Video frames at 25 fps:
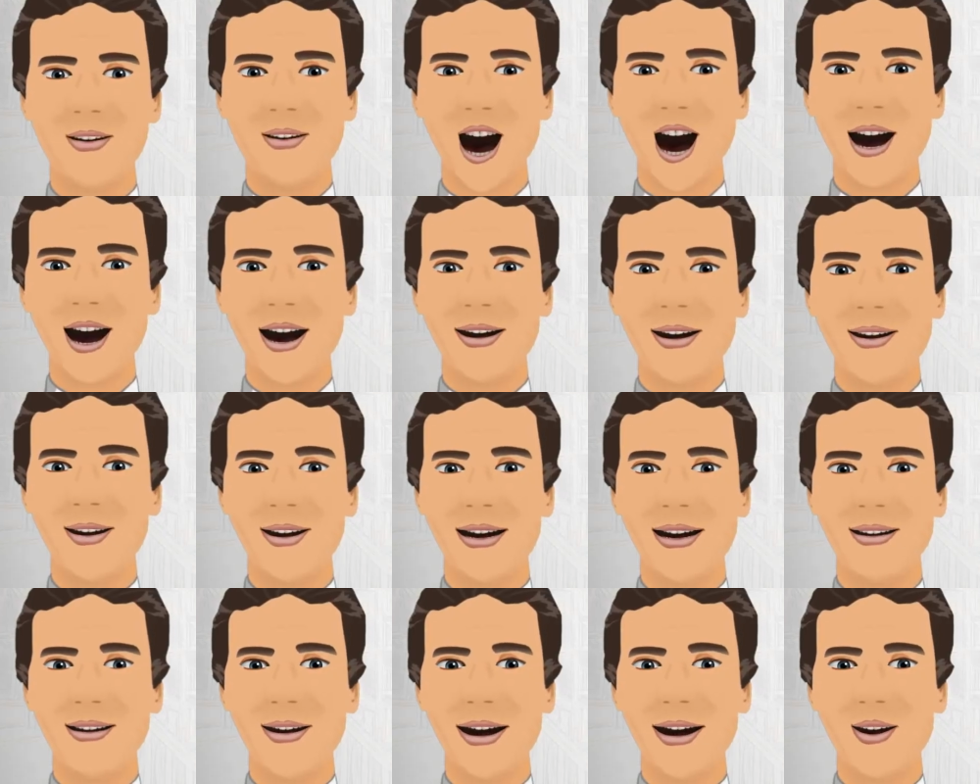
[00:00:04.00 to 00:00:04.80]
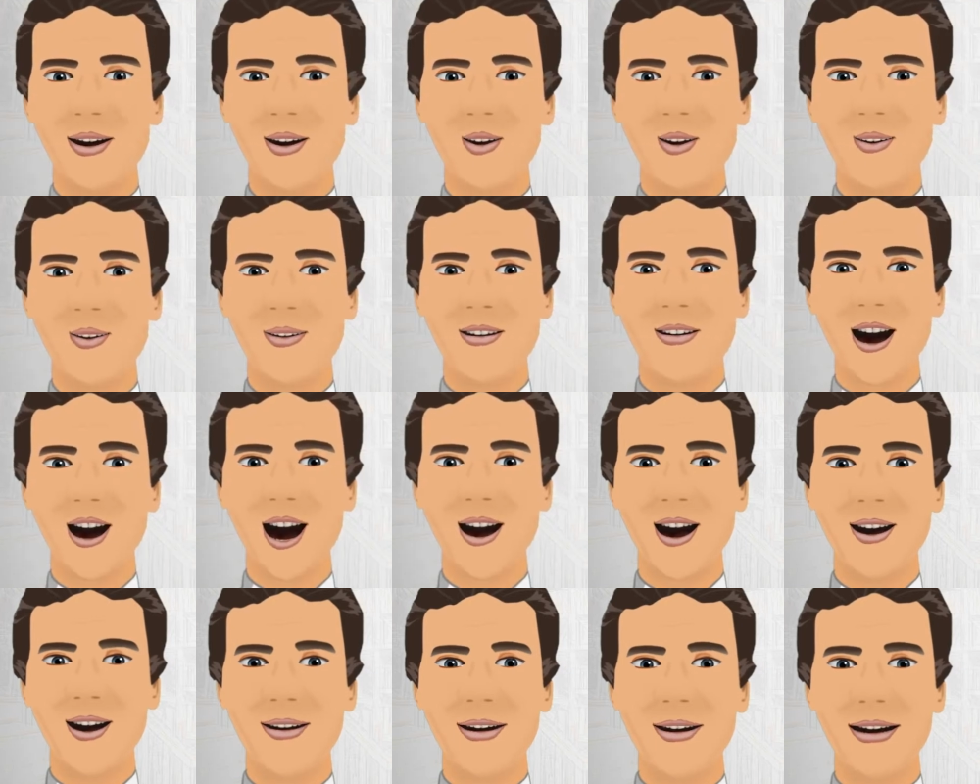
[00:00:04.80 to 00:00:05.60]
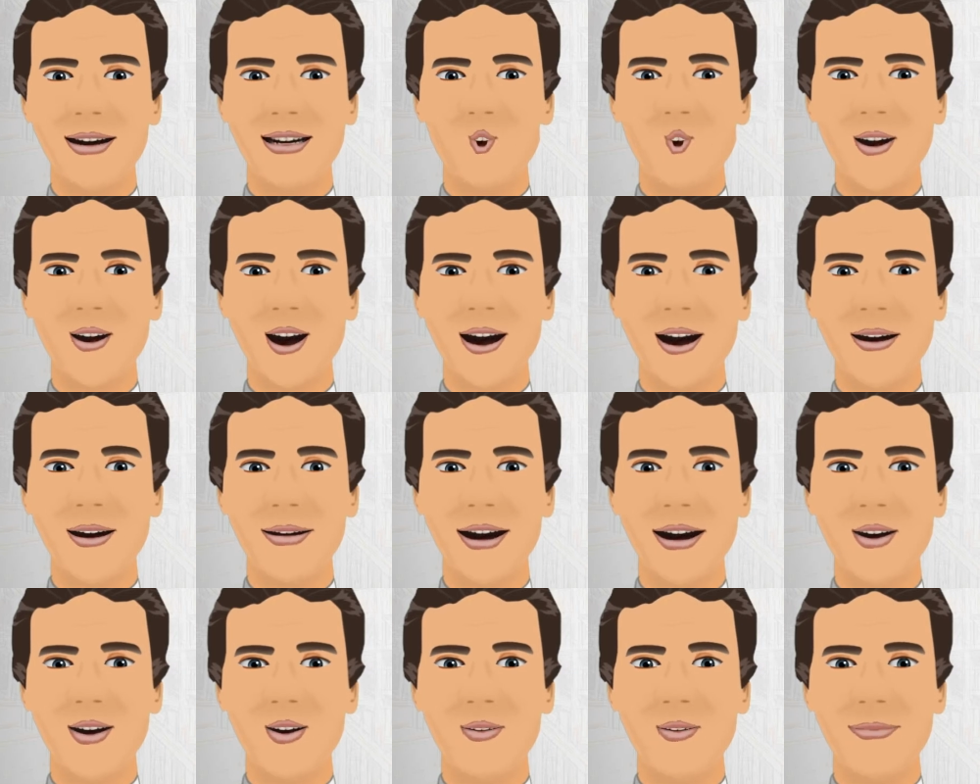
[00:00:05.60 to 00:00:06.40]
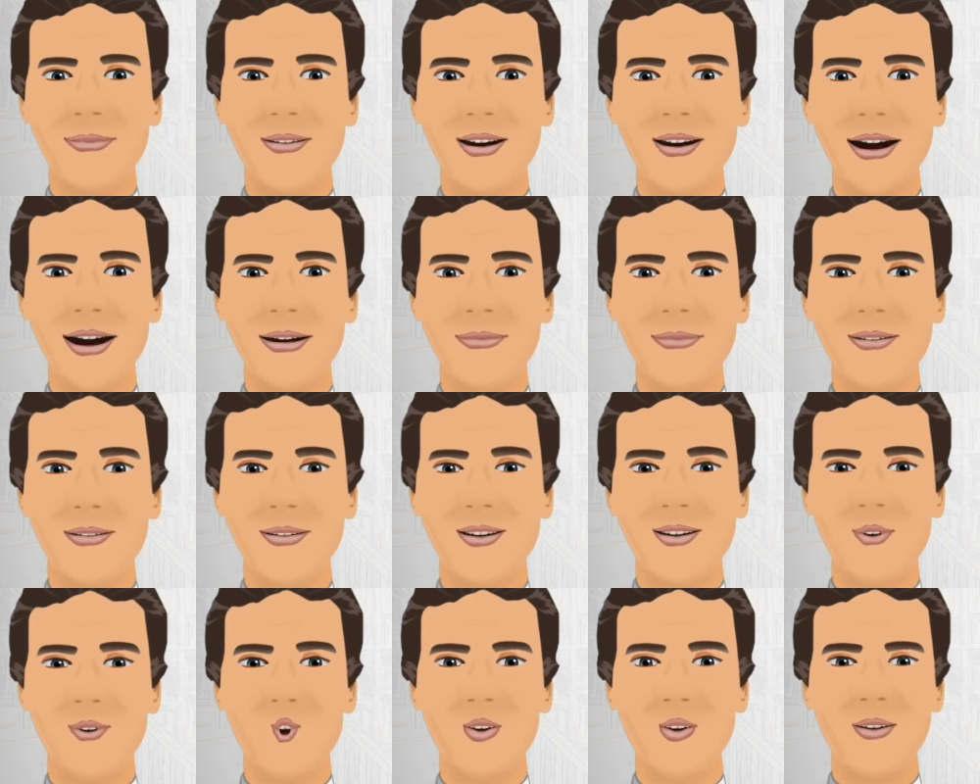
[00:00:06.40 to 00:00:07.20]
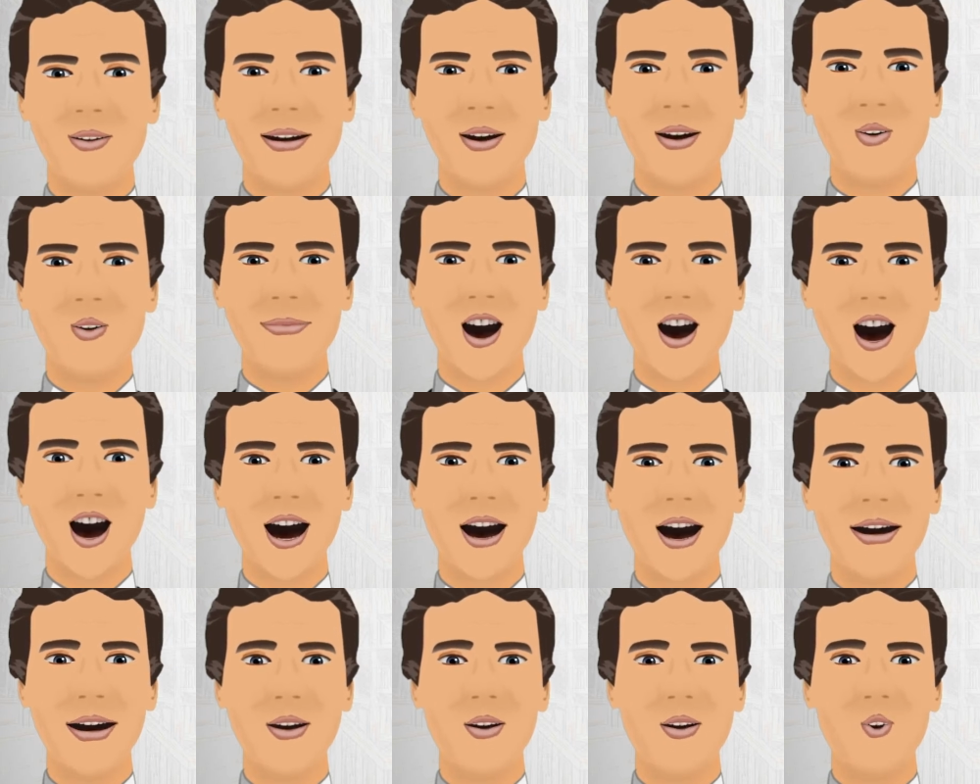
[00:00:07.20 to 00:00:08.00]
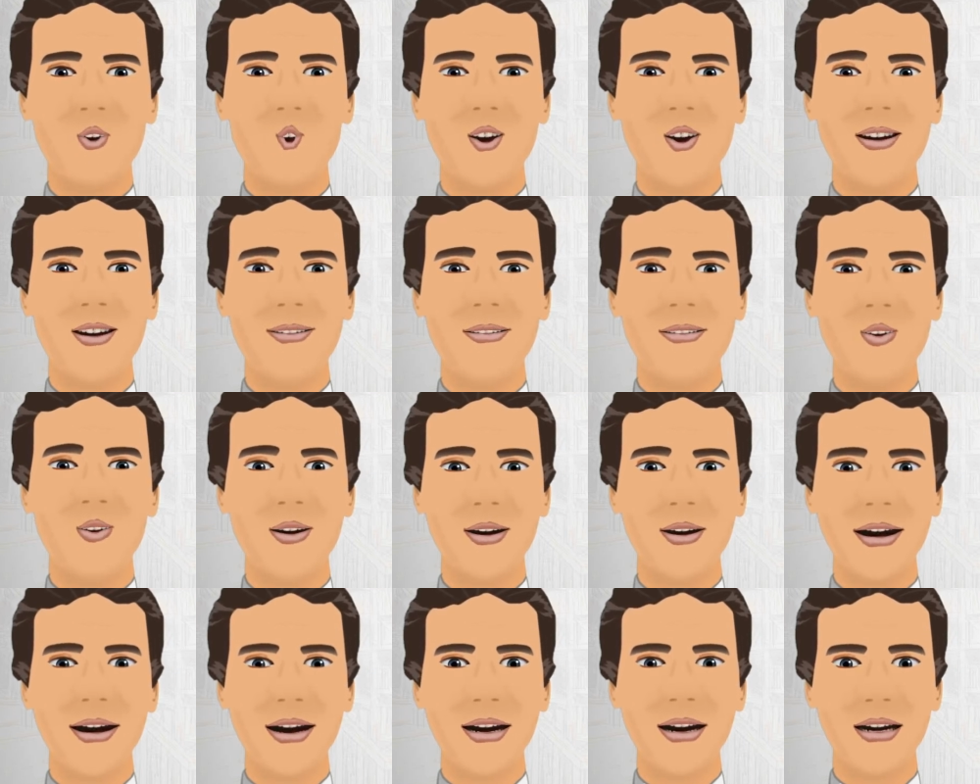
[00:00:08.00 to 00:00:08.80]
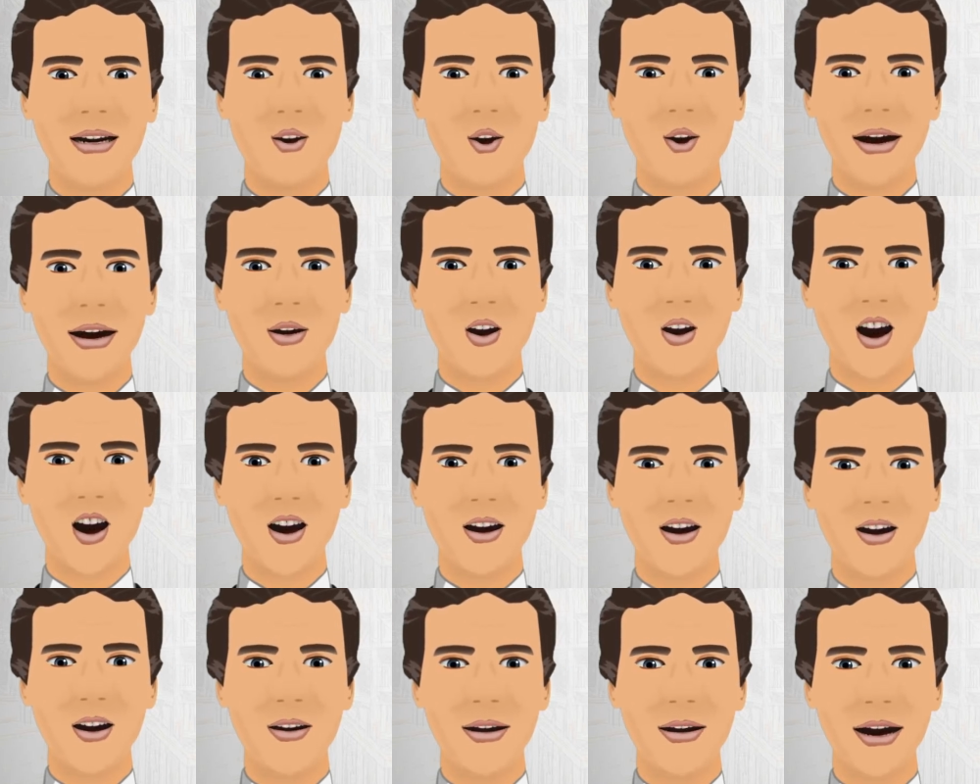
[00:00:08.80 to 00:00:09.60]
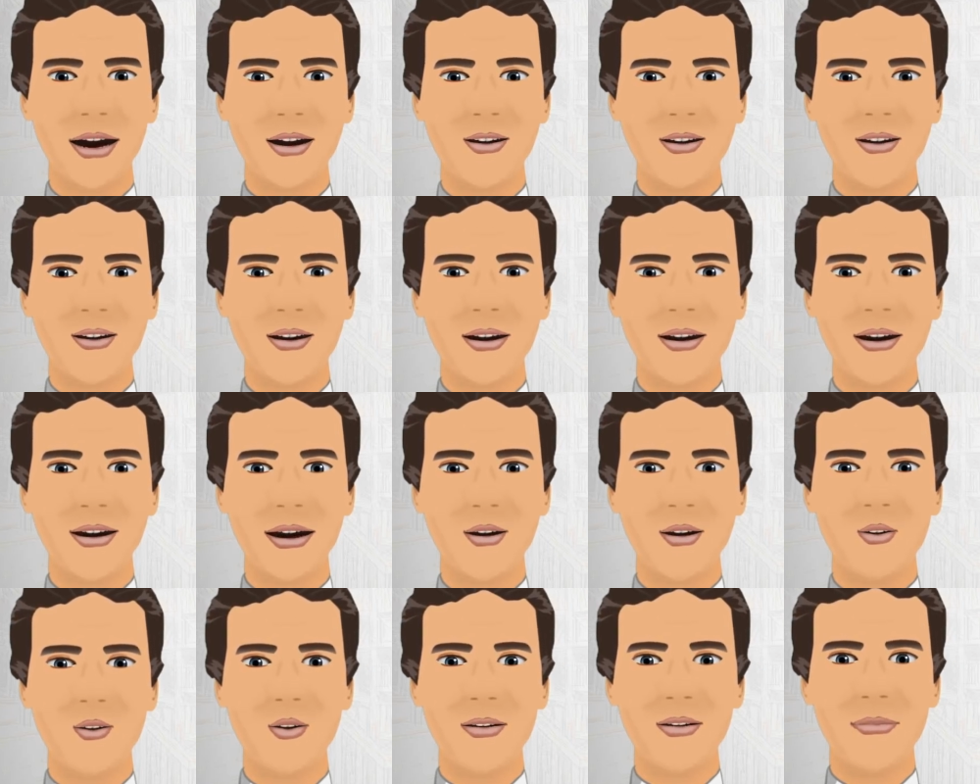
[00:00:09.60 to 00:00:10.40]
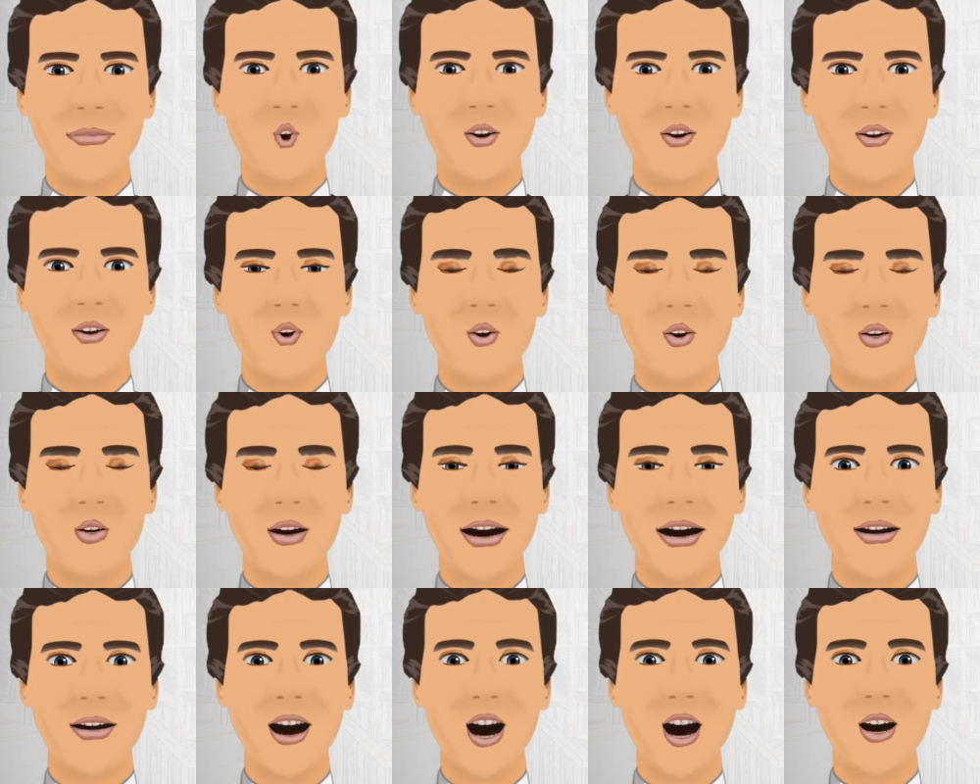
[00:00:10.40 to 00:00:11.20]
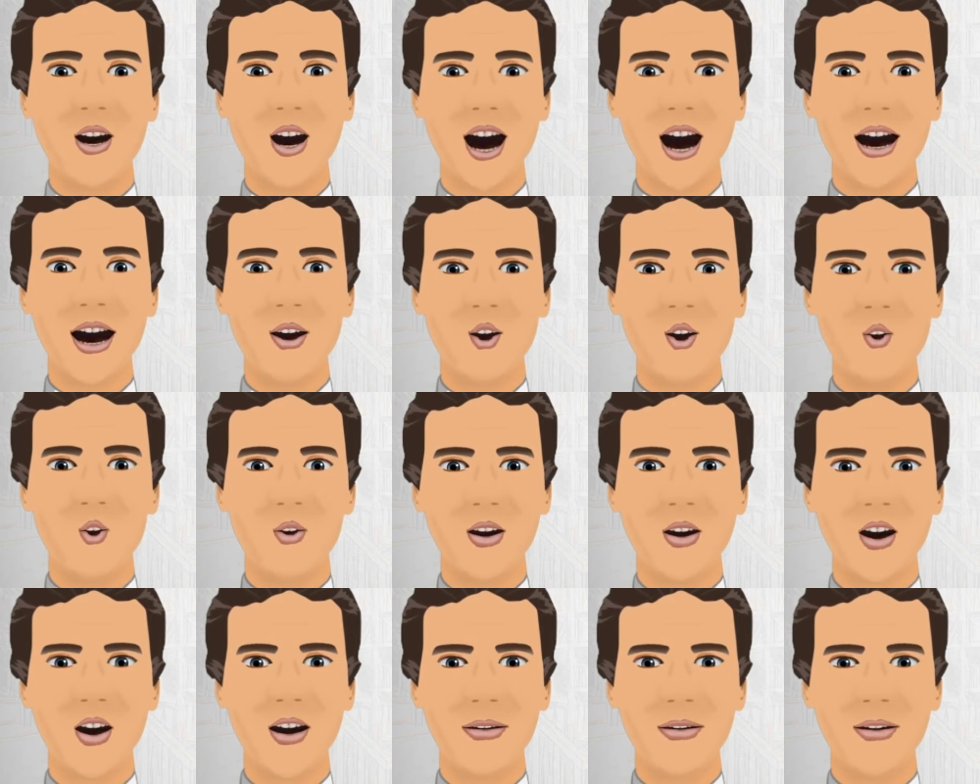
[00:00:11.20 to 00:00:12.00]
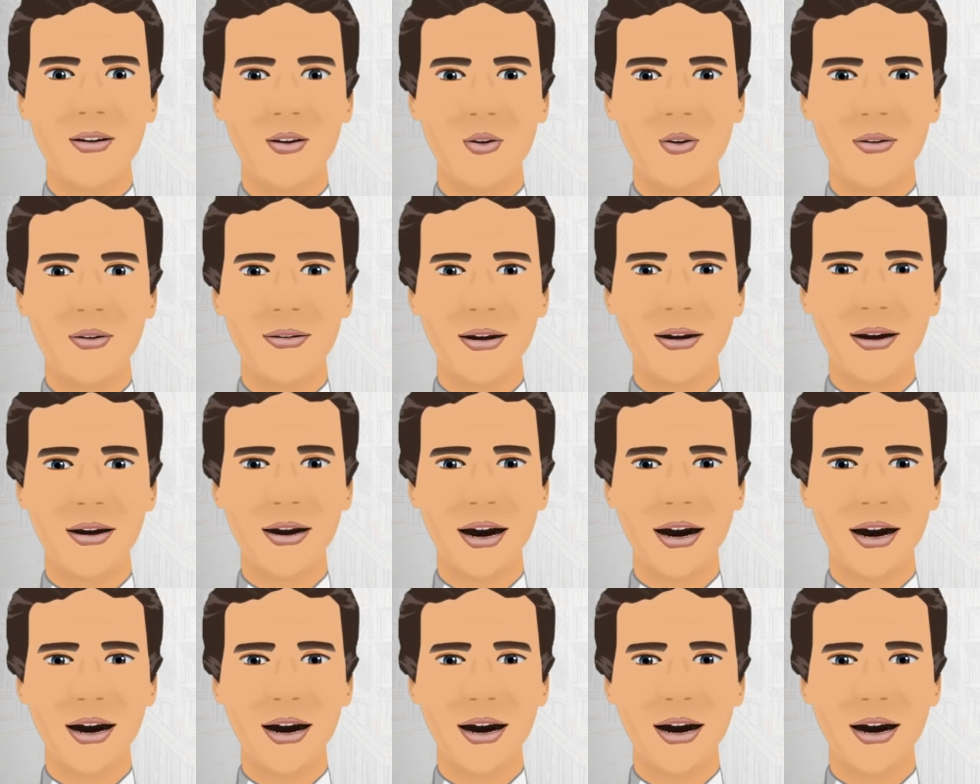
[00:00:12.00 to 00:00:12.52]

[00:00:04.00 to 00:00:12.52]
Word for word: Moranis came to prominence around 1980 in the sketch comedy show Second City Television and later appeared in several Hollywood films,